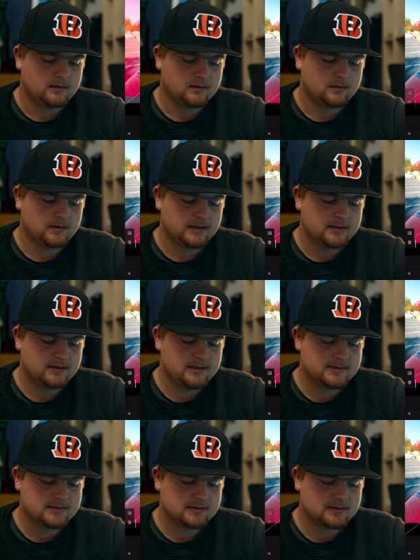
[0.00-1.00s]
Go like
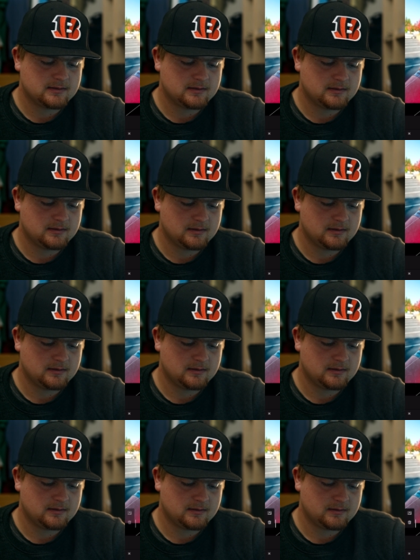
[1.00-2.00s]
this.
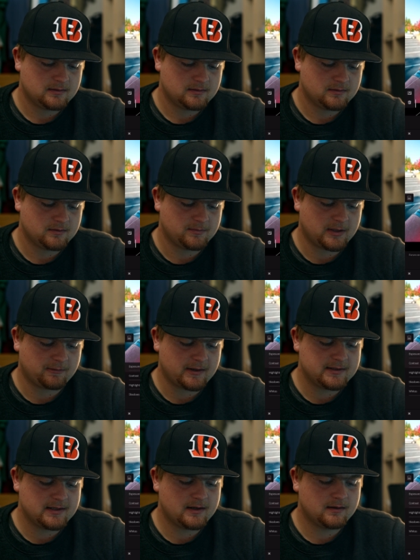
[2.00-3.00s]
Do about
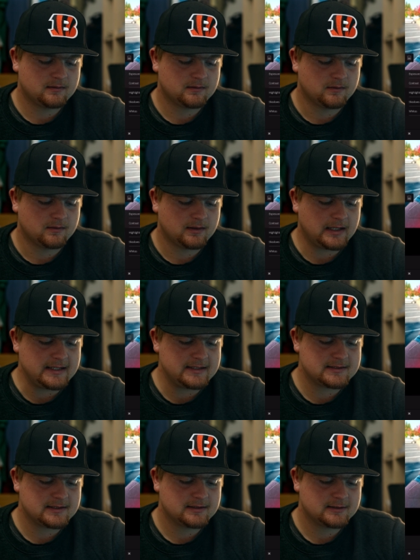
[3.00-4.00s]
right there. Go to
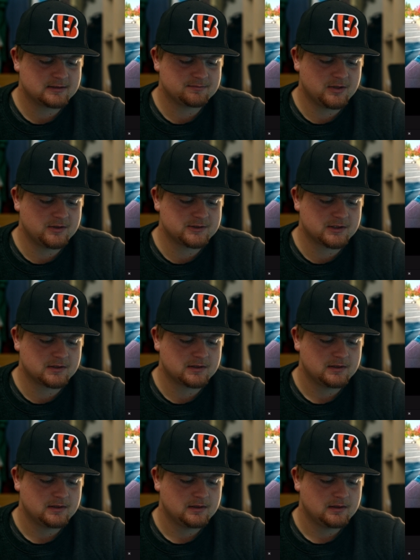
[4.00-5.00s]
light, exposure
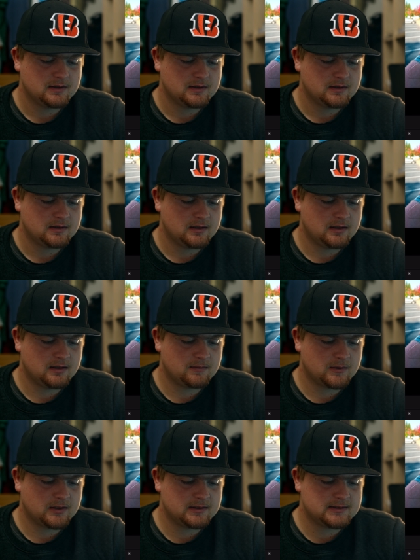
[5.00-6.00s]

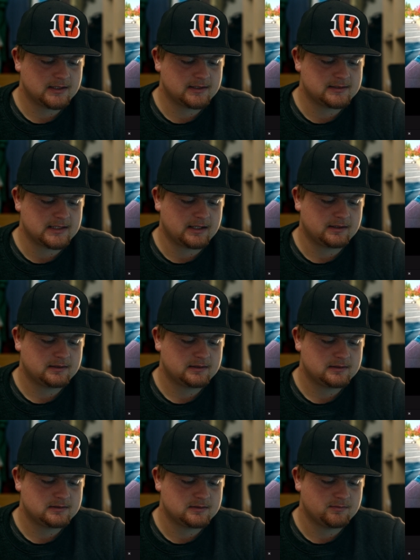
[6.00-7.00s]
and we're gonna take it down
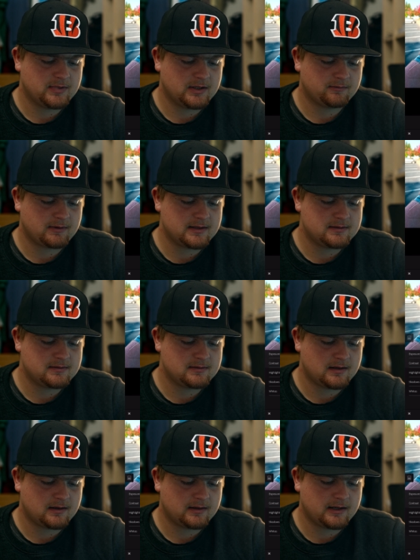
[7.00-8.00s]
to about right there.